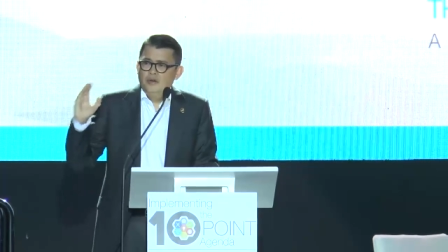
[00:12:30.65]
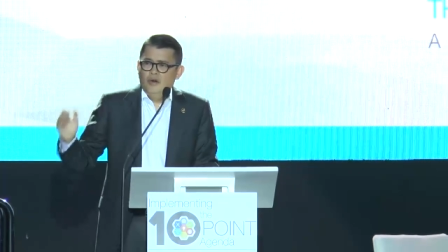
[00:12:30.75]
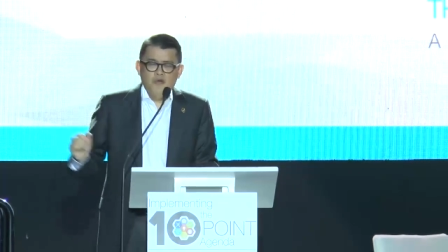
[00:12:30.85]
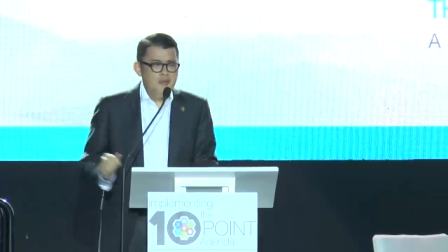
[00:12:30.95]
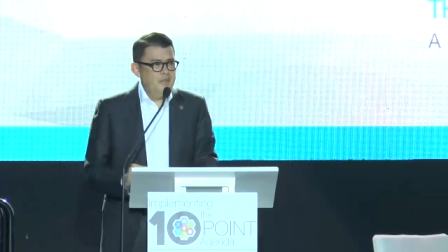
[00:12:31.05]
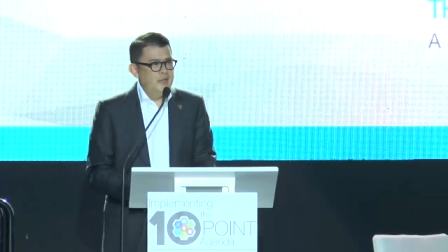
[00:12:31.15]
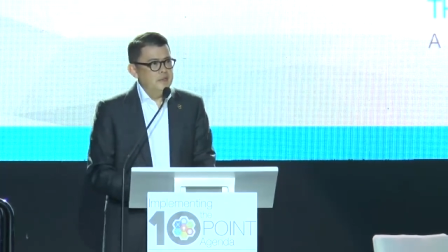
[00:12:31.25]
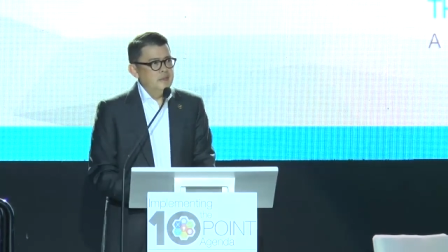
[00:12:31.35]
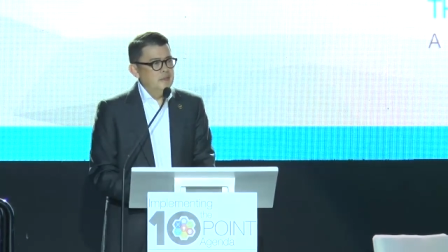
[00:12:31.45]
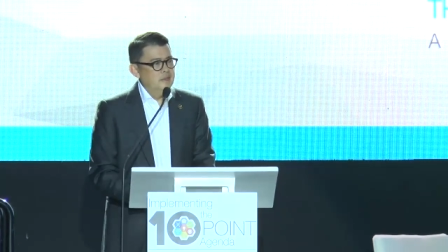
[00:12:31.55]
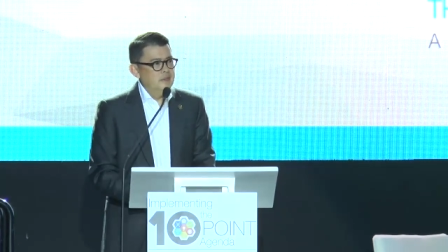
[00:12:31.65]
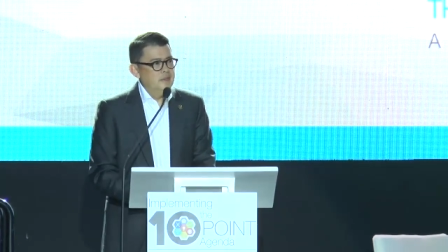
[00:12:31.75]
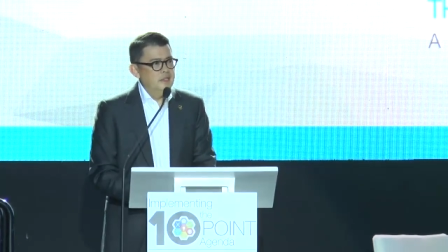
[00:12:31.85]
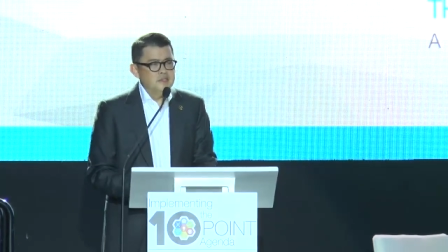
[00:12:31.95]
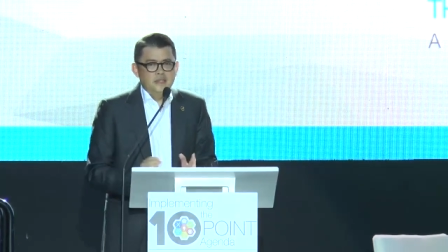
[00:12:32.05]
Government
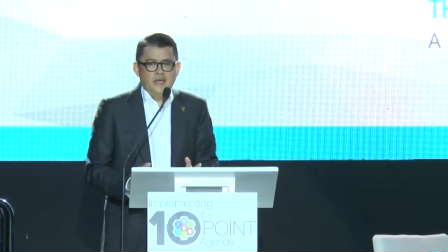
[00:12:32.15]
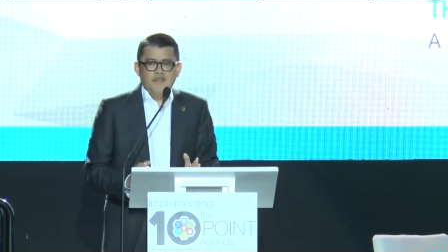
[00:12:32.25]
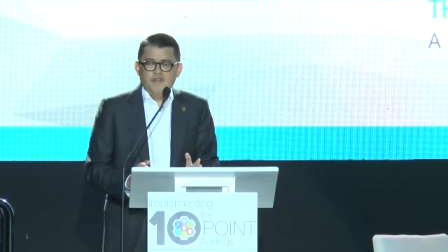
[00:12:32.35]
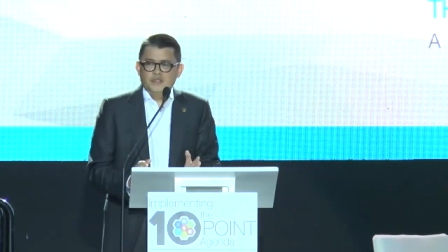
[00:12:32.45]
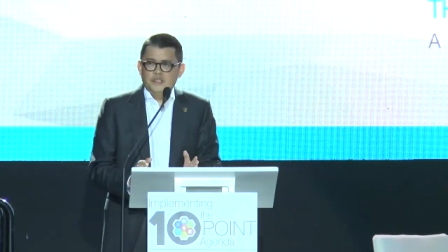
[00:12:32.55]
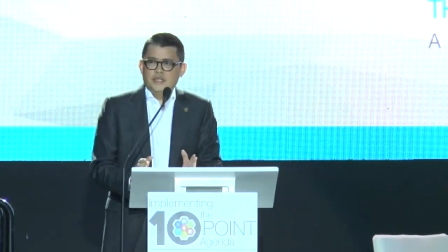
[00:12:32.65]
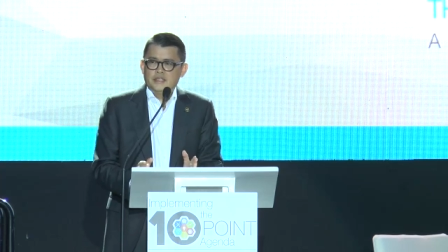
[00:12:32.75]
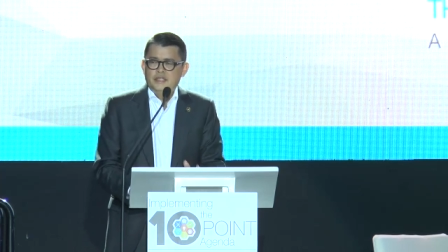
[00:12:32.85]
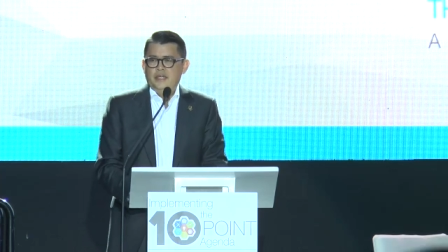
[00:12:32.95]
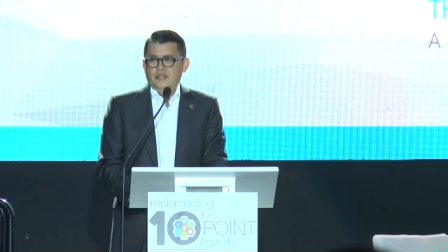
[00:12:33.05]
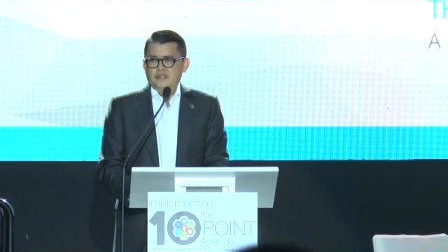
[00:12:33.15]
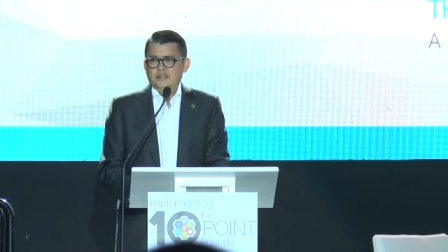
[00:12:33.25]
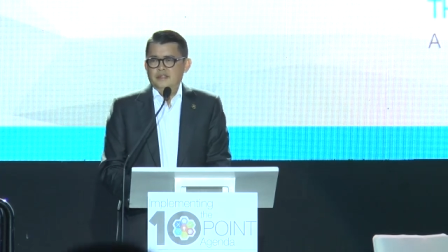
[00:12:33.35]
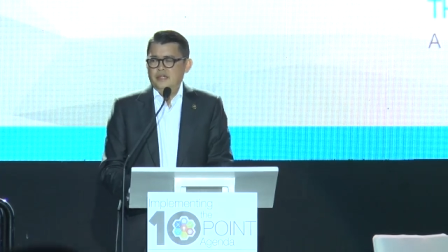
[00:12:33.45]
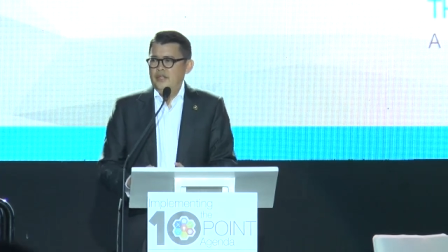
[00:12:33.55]
is there for 6
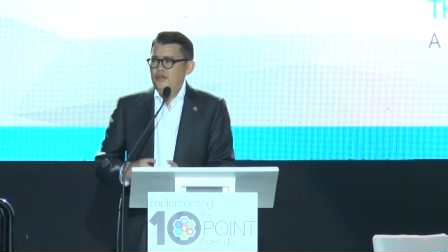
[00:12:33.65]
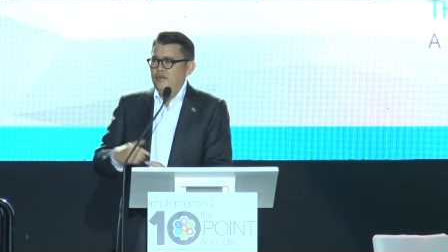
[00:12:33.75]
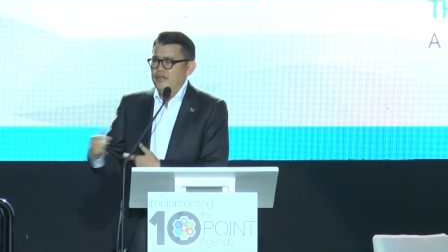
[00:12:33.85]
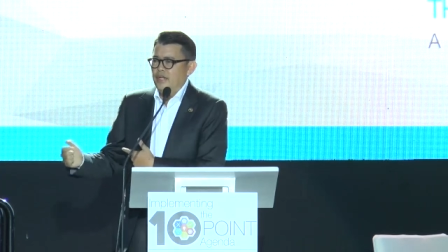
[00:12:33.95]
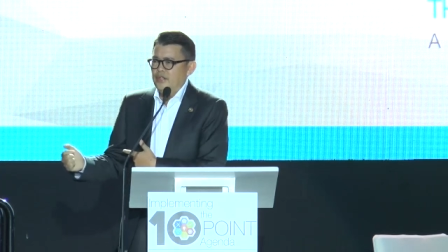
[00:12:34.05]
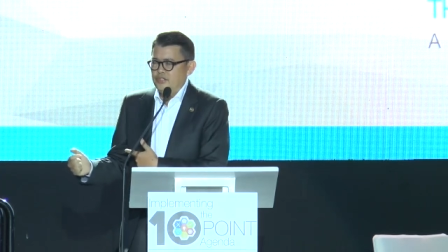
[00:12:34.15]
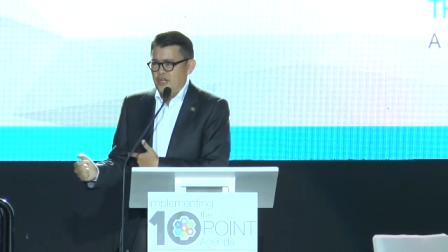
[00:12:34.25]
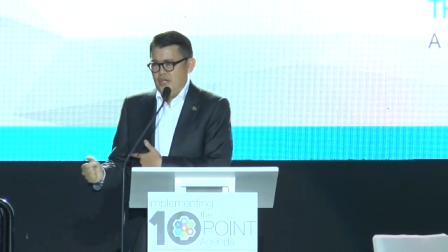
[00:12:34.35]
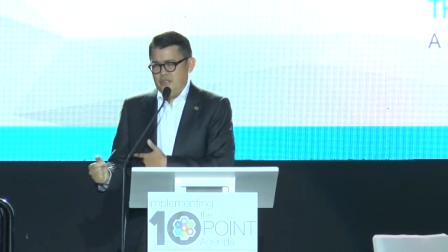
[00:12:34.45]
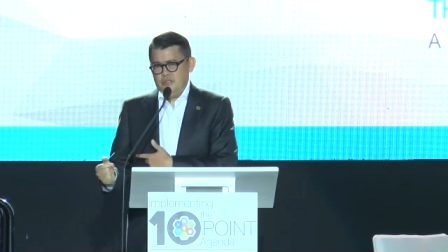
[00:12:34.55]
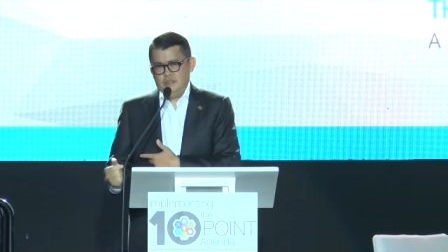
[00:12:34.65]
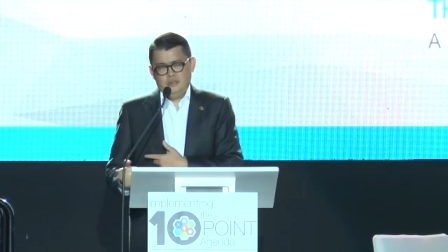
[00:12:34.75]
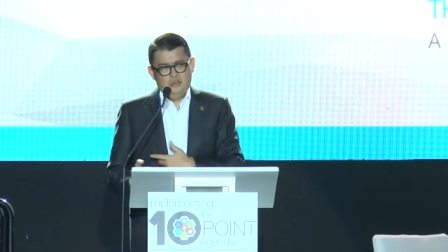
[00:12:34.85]
years, and you have another change.